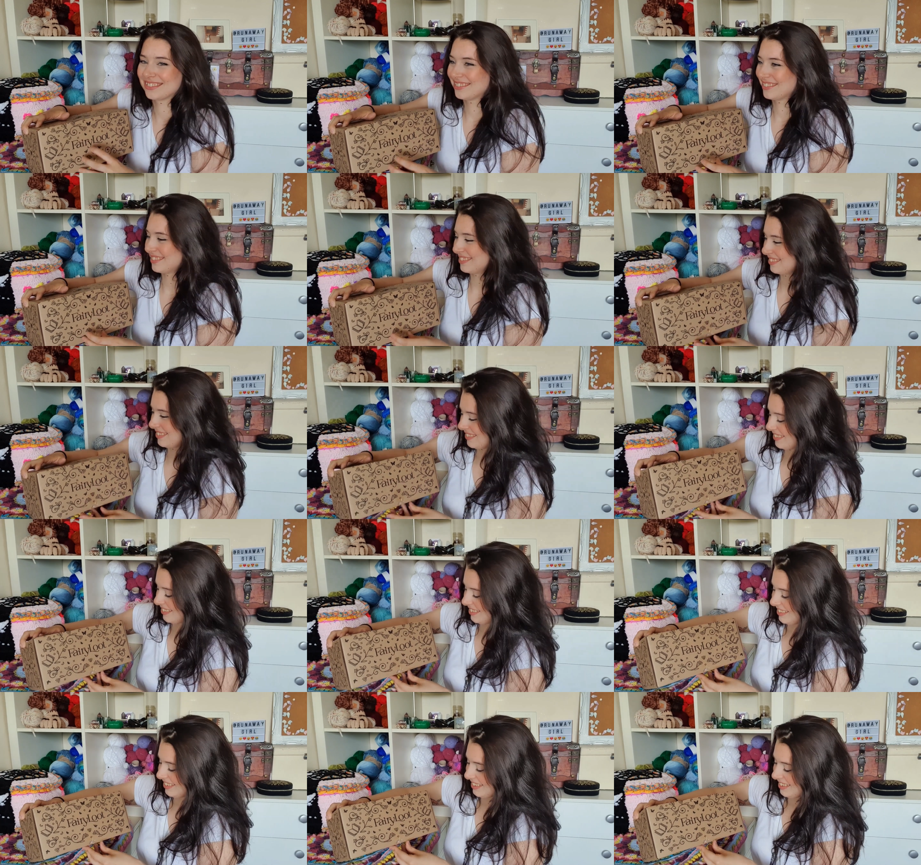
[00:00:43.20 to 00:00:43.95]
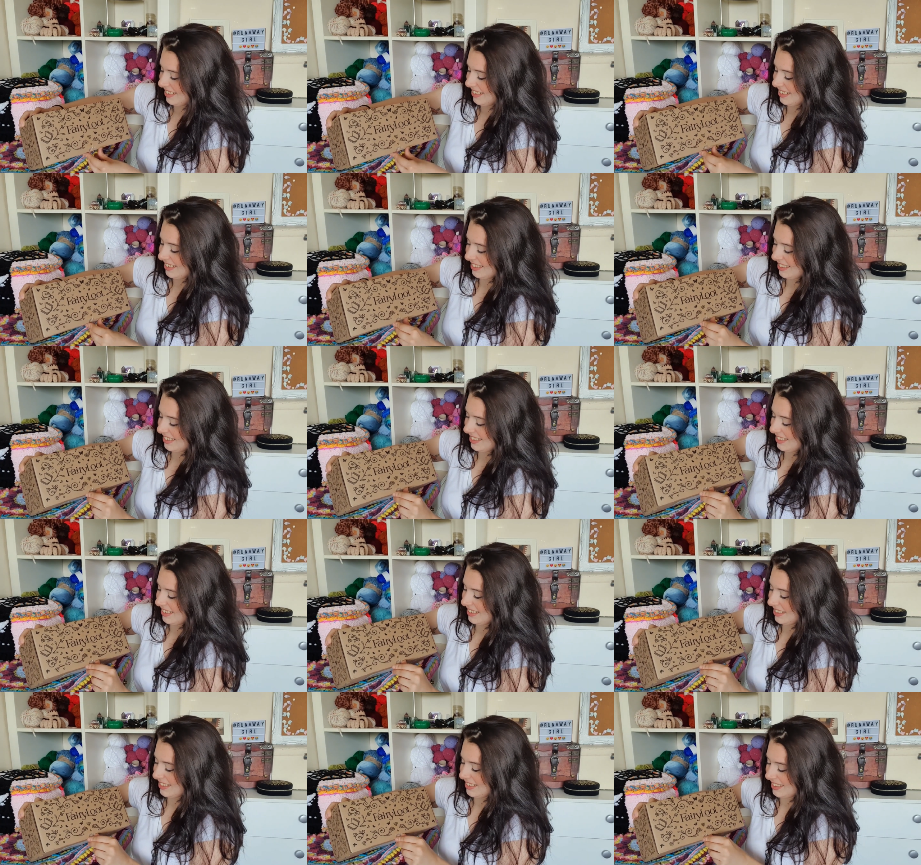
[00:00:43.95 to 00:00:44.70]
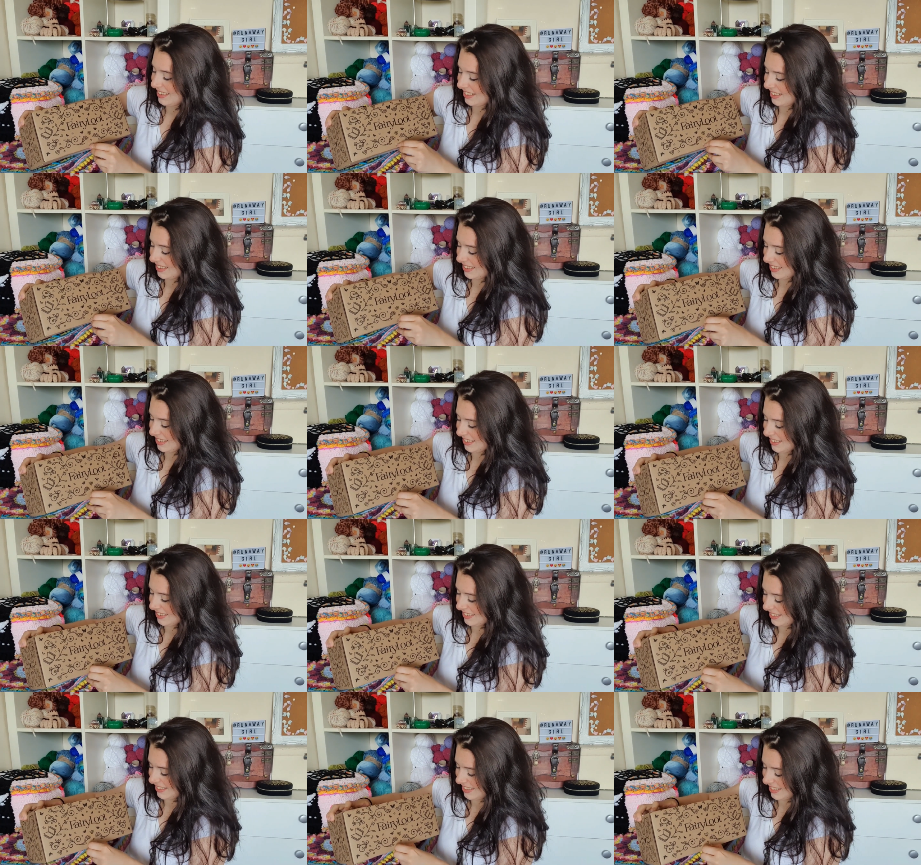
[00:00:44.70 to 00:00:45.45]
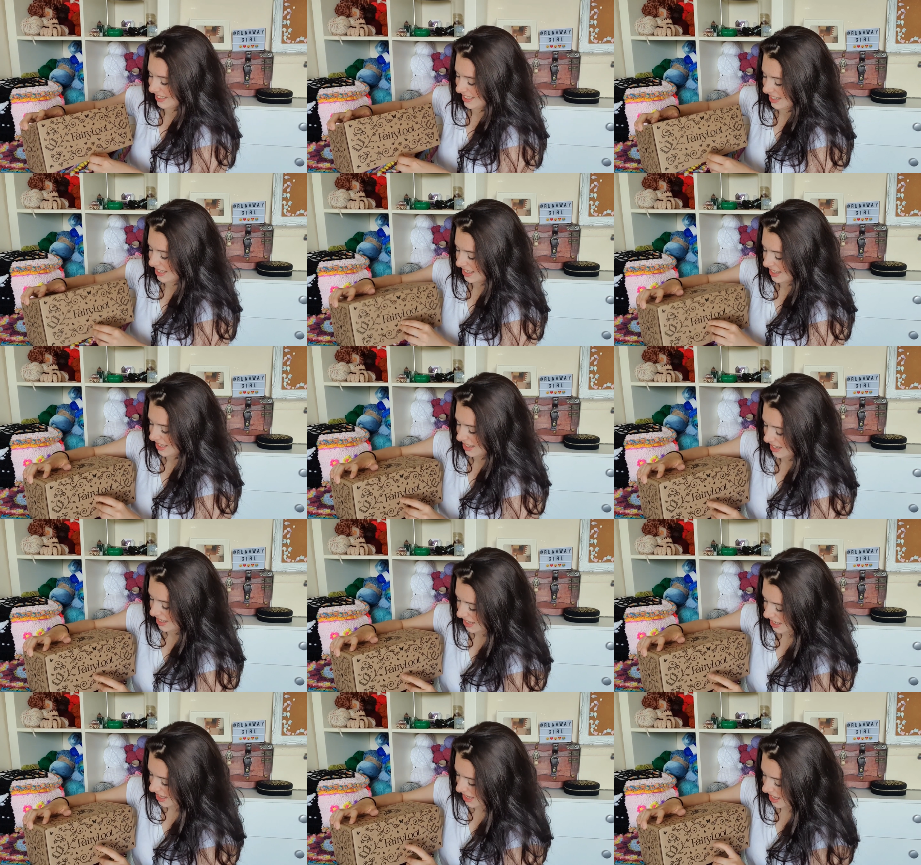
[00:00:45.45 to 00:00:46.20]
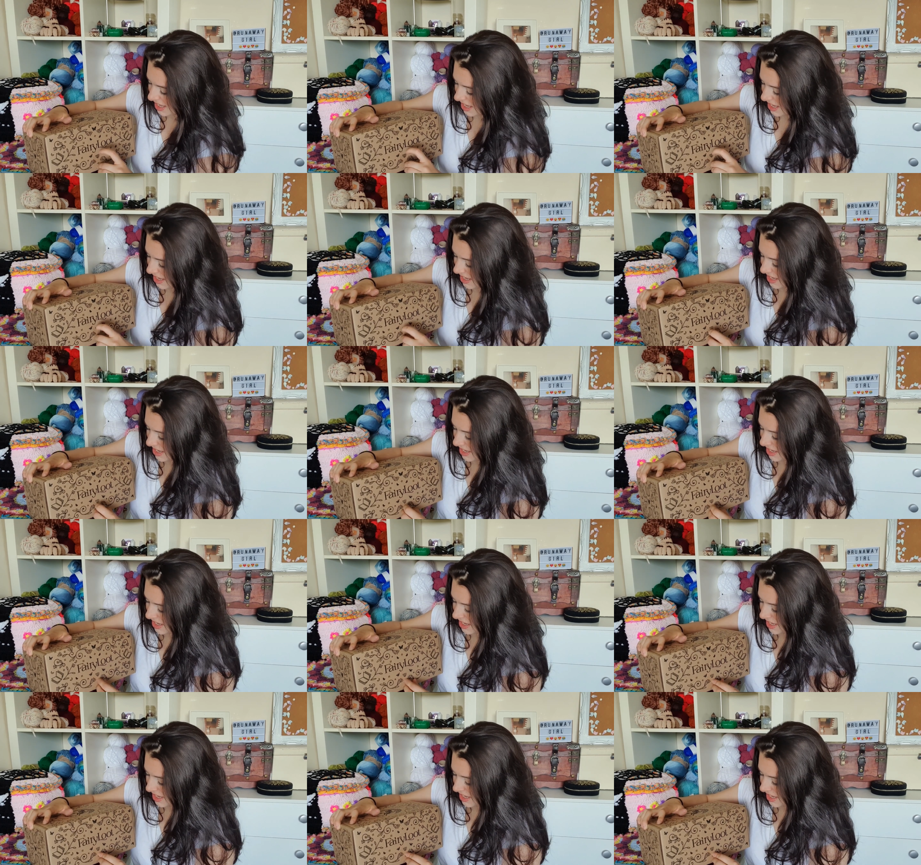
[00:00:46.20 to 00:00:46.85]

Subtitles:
(silence)